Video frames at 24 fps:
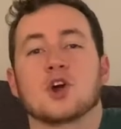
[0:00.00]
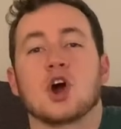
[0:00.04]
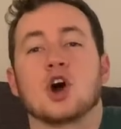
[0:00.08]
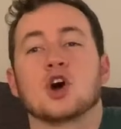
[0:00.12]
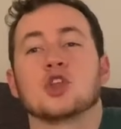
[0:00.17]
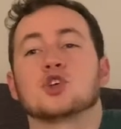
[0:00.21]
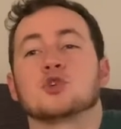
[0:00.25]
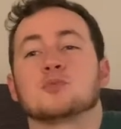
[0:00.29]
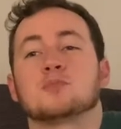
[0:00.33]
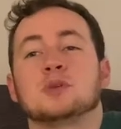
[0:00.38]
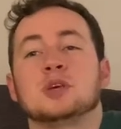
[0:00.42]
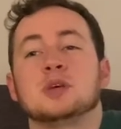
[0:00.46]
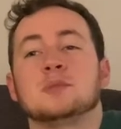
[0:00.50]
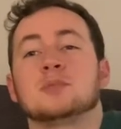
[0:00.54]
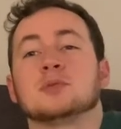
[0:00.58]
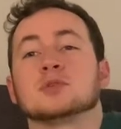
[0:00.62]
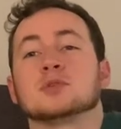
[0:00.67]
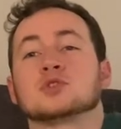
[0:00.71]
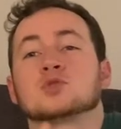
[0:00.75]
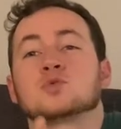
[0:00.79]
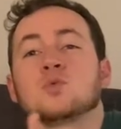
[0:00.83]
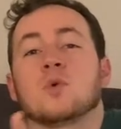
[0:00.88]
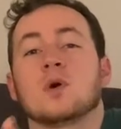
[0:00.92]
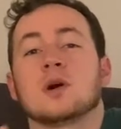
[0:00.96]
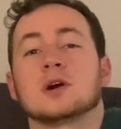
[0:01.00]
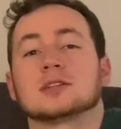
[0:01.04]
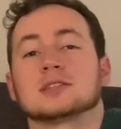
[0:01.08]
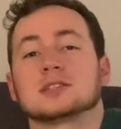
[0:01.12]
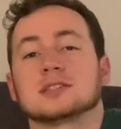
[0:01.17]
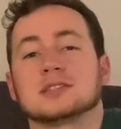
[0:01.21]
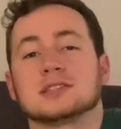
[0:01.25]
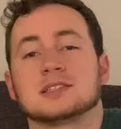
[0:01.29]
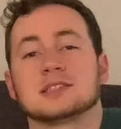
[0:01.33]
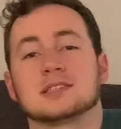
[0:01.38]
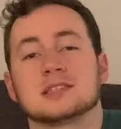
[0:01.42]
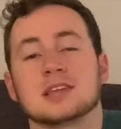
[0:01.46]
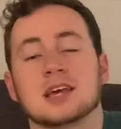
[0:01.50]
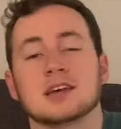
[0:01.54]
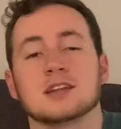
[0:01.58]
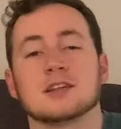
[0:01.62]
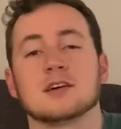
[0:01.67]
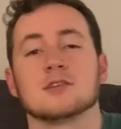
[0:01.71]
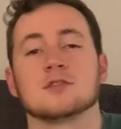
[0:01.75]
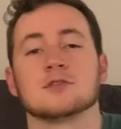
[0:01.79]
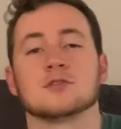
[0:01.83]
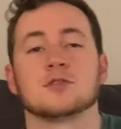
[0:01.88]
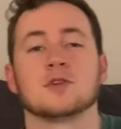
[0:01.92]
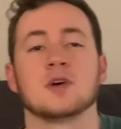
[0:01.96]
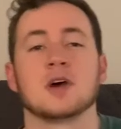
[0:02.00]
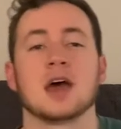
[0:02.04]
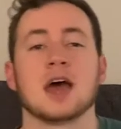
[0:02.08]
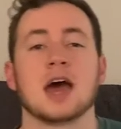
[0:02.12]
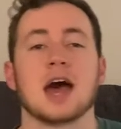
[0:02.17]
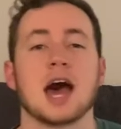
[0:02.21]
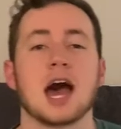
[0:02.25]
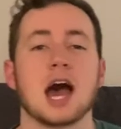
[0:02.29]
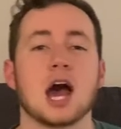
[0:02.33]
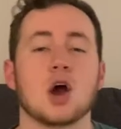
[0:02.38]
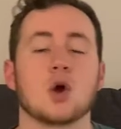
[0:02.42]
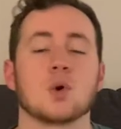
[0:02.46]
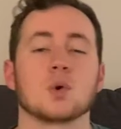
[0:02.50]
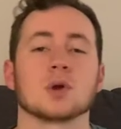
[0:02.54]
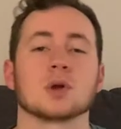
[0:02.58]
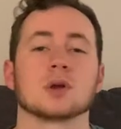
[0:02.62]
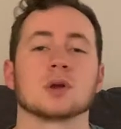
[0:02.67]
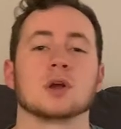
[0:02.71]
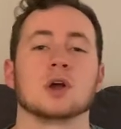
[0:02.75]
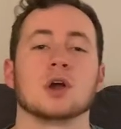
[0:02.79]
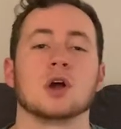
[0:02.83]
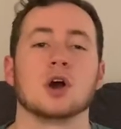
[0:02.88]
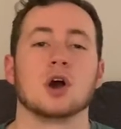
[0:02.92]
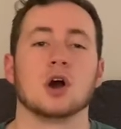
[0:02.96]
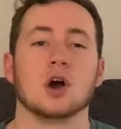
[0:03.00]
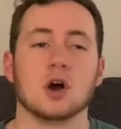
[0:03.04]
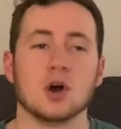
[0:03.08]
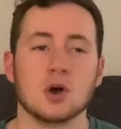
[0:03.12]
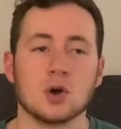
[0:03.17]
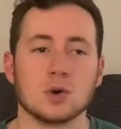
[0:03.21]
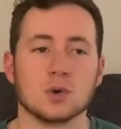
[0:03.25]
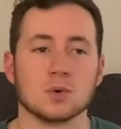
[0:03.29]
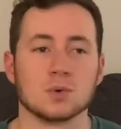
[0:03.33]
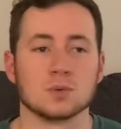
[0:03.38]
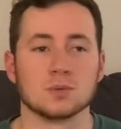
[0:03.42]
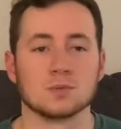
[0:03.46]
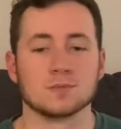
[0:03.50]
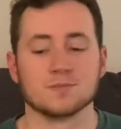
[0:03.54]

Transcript: other people's wants instead of our own.